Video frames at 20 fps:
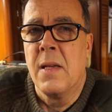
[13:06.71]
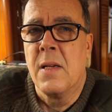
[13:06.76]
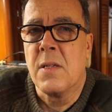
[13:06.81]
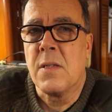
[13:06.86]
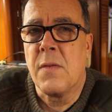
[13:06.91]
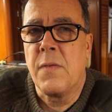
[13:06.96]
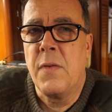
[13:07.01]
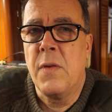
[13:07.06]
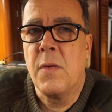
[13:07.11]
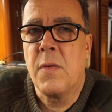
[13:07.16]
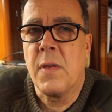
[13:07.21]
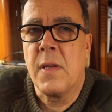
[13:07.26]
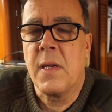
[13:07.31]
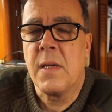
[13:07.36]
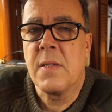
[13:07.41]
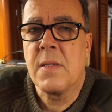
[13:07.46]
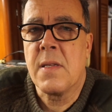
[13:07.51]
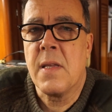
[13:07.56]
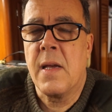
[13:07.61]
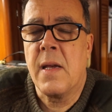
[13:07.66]
There's a few
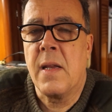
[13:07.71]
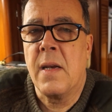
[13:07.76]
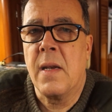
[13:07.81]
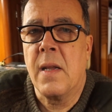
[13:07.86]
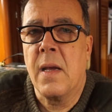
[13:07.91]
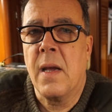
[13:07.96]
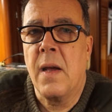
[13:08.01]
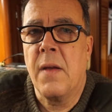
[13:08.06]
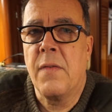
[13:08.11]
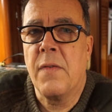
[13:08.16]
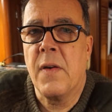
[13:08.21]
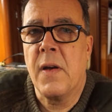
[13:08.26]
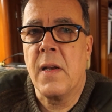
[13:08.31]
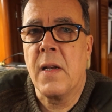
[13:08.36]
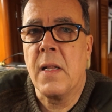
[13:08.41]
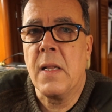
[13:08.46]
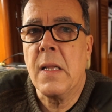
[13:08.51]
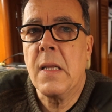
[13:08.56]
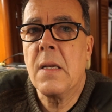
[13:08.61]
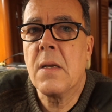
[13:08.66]
things that I find
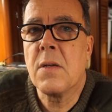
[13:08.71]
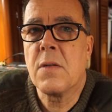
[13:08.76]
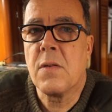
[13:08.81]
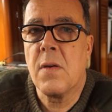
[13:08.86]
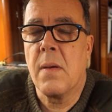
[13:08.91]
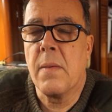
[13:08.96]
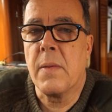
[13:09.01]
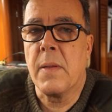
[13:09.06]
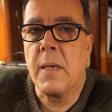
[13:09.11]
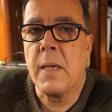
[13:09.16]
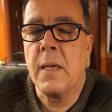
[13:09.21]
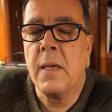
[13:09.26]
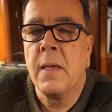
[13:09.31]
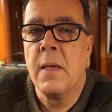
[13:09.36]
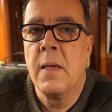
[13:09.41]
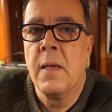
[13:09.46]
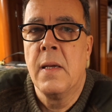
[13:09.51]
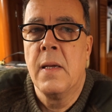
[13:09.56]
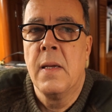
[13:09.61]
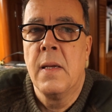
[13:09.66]
a little troubling
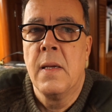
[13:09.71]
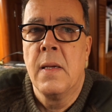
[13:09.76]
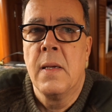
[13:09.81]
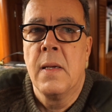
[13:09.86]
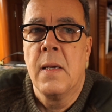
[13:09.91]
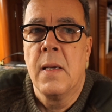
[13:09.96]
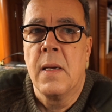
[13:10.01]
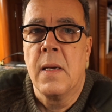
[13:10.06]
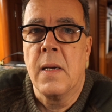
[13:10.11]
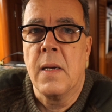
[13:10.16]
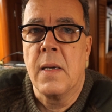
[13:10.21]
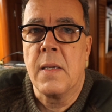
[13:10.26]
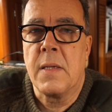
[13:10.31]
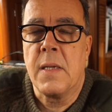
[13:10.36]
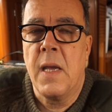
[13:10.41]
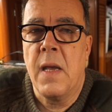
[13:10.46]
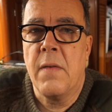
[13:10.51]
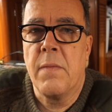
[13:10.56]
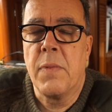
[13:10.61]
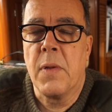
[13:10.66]

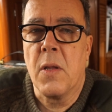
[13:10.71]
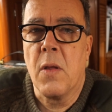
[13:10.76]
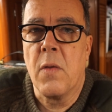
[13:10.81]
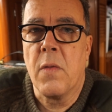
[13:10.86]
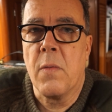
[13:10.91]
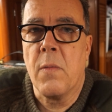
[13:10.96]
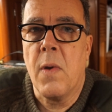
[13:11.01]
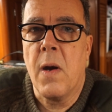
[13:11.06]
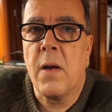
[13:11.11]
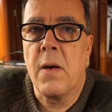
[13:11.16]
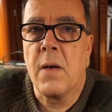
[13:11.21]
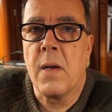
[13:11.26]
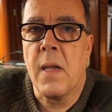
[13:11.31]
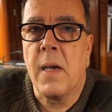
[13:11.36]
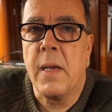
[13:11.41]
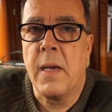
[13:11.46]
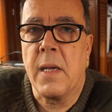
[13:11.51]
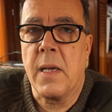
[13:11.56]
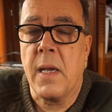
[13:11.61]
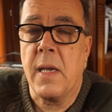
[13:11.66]
to have below the
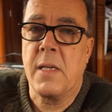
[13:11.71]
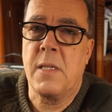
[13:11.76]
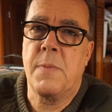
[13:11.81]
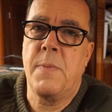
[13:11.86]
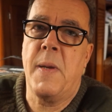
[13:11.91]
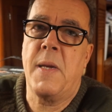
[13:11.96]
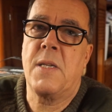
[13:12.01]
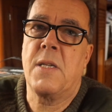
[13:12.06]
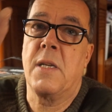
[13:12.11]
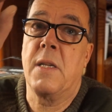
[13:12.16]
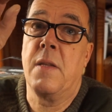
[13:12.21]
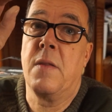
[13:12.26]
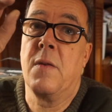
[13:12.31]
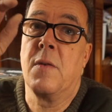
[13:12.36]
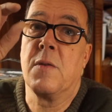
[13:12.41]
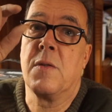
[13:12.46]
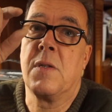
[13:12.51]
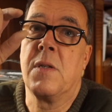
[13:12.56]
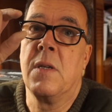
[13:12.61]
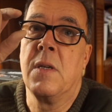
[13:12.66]
waterline, especially
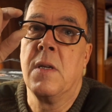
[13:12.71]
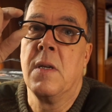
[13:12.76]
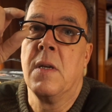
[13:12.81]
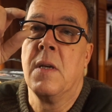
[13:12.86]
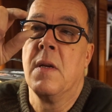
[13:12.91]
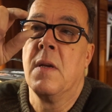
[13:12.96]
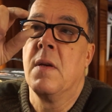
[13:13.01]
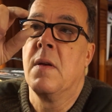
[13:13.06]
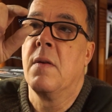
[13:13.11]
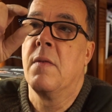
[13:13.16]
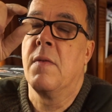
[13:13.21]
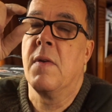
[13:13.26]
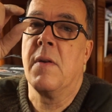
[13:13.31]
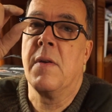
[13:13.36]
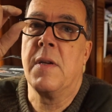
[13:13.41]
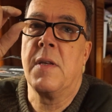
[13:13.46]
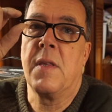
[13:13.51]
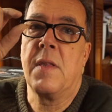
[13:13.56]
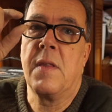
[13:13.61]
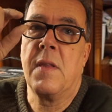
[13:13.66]
those
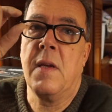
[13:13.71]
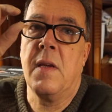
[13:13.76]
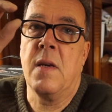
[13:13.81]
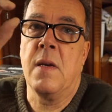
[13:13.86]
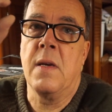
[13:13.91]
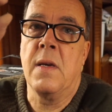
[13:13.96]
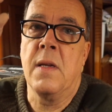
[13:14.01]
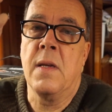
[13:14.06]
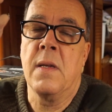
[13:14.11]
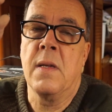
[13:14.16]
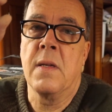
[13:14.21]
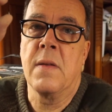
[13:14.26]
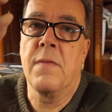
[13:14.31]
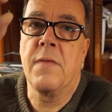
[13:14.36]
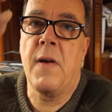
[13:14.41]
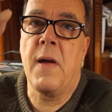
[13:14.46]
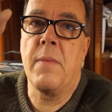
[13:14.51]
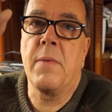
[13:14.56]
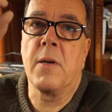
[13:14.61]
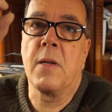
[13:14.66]
very thin
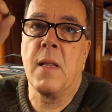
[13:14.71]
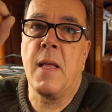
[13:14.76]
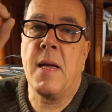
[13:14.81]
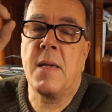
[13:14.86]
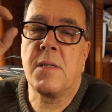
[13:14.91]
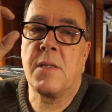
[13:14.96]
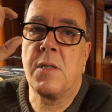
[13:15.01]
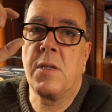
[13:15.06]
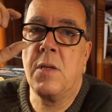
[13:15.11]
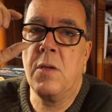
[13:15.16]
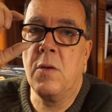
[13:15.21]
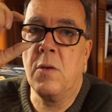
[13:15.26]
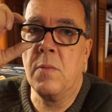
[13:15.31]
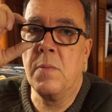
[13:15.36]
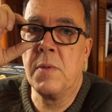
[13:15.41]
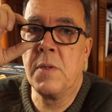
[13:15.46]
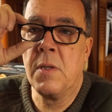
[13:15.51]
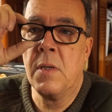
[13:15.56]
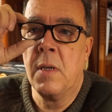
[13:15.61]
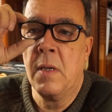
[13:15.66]
fiberglass
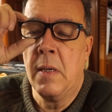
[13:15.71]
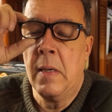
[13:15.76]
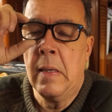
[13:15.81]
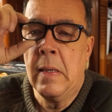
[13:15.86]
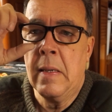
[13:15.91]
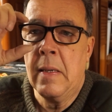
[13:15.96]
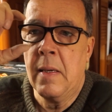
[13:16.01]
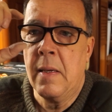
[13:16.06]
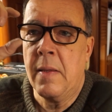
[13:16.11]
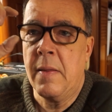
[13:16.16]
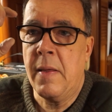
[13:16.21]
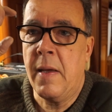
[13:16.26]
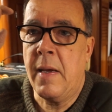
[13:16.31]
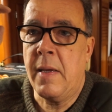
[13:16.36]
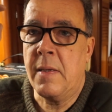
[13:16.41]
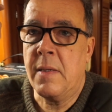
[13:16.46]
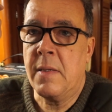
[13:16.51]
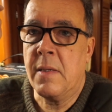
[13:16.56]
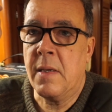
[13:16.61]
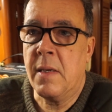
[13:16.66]
tubes
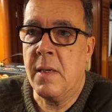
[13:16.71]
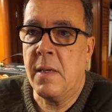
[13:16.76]
that